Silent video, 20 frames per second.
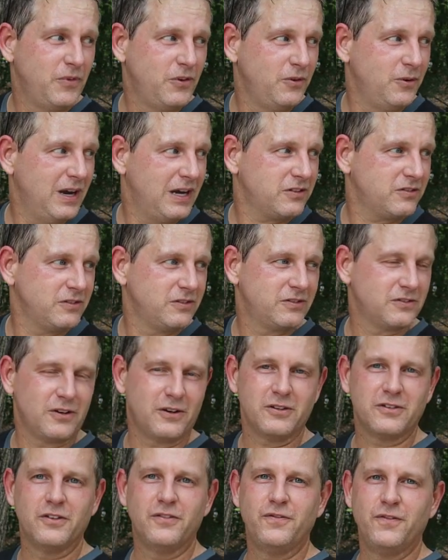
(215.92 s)
you actually
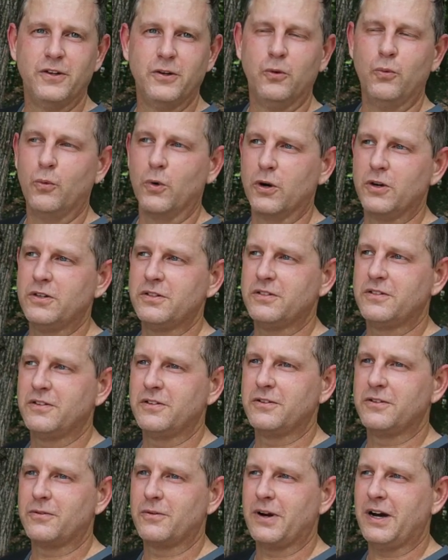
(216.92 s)
start to feel worse
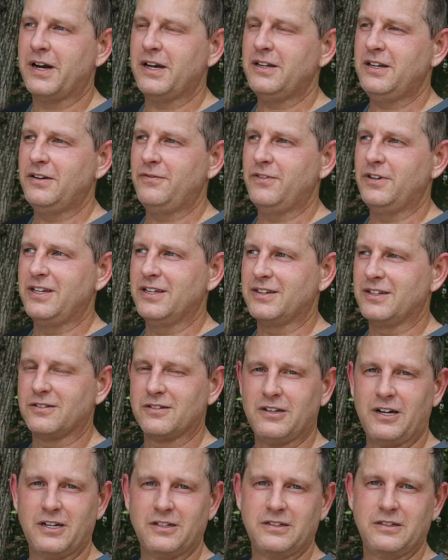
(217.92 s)
during the ride if you get the
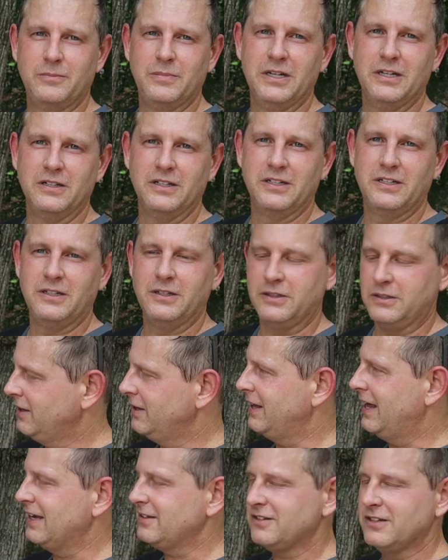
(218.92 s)
sloshy belly.
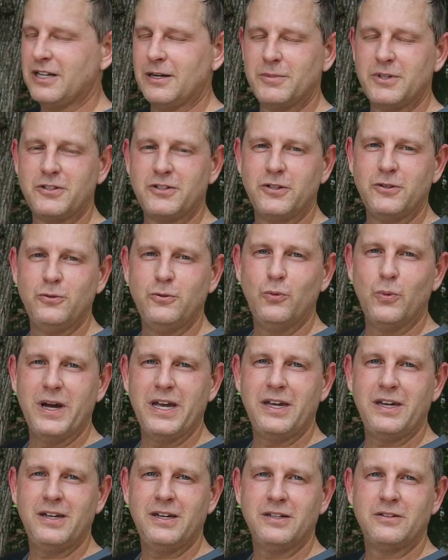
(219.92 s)
That's the number two
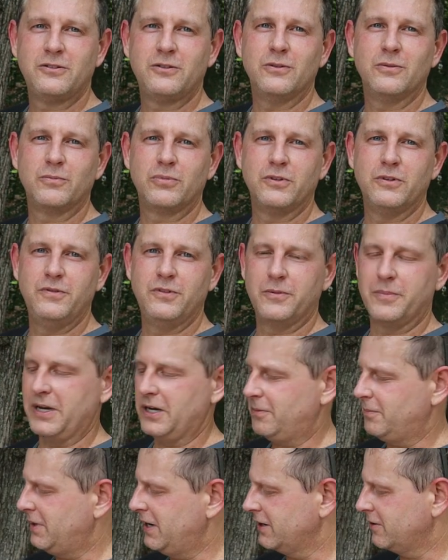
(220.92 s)
way to improve your
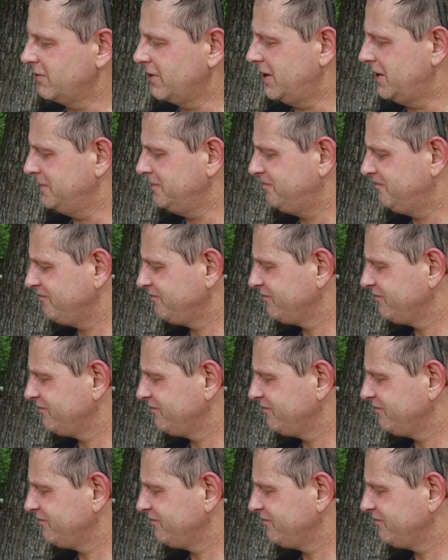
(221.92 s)
mountain bike ride.